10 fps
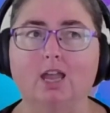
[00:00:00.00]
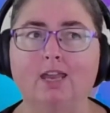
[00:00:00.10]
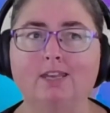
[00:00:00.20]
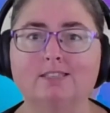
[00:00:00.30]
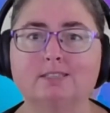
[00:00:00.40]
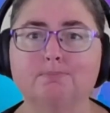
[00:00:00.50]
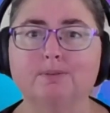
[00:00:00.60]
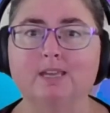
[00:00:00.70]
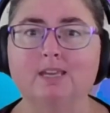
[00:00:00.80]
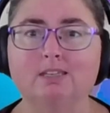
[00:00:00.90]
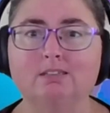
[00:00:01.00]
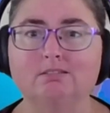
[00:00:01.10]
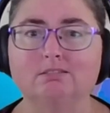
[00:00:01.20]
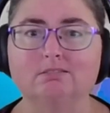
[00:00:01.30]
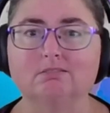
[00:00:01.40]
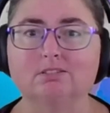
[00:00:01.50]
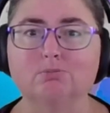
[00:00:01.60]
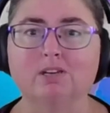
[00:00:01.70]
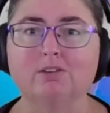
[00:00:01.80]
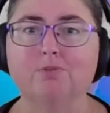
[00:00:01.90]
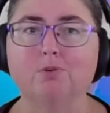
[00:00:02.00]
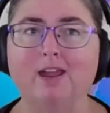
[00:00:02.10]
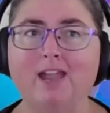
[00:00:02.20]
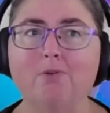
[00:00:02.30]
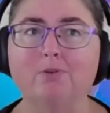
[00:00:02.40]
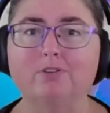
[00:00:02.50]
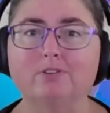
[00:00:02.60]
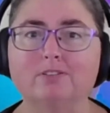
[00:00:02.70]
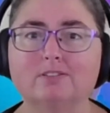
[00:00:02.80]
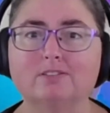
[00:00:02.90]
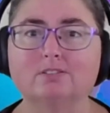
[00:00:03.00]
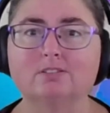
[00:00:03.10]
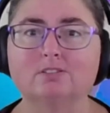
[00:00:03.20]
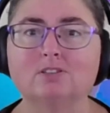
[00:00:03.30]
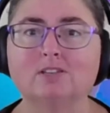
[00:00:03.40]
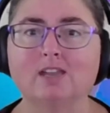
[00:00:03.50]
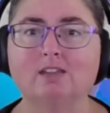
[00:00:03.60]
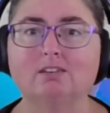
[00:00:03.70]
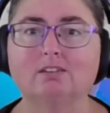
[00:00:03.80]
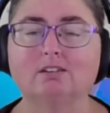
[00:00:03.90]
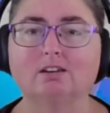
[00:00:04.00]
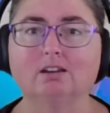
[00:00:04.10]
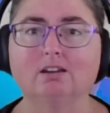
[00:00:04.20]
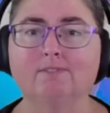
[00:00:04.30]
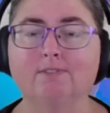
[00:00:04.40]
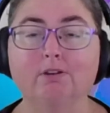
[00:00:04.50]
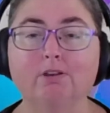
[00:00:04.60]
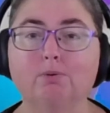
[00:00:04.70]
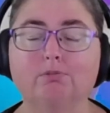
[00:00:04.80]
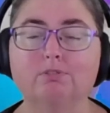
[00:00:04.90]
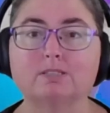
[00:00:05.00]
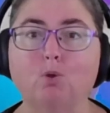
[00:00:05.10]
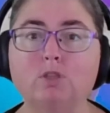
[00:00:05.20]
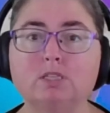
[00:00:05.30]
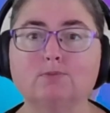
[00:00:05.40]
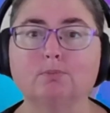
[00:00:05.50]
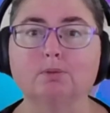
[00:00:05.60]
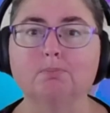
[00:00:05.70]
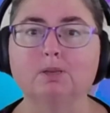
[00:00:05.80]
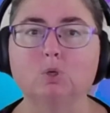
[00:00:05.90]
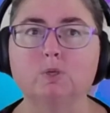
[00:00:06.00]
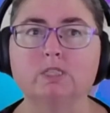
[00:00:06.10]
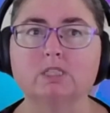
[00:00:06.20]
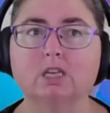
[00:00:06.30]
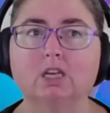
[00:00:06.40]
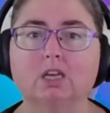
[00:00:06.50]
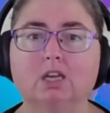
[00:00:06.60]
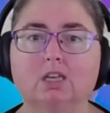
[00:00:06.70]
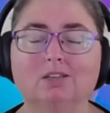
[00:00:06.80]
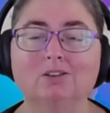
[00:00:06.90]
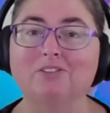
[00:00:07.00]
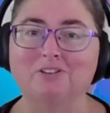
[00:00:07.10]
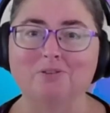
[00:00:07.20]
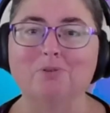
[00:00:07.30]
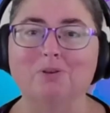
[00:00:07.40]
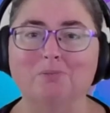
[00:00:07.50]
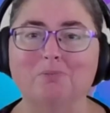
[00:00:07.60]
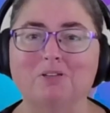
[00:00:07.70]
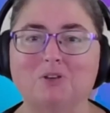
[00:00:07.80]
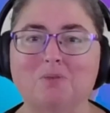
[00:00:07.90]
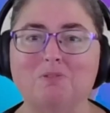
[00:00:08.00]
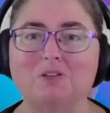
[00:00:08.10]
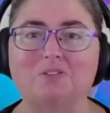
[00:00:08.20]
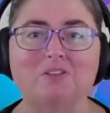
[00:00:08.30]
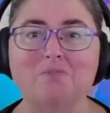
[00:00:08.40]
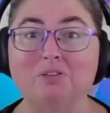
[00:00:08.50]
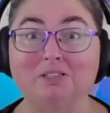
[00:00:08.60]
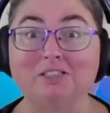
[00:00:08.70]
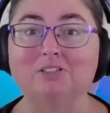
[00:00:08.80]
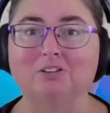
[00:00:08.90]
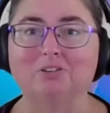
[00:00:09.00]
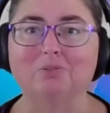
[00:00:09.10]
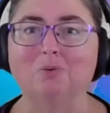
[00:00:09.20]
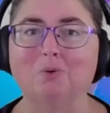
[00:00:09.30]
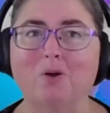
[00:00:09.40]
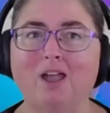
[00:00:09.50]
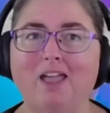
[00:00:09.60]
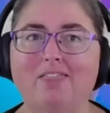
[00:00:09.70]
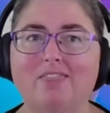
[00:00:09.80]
And it's been 24 hours to get a very quick response from them because no, they don't work in my time zone. They really don't. Or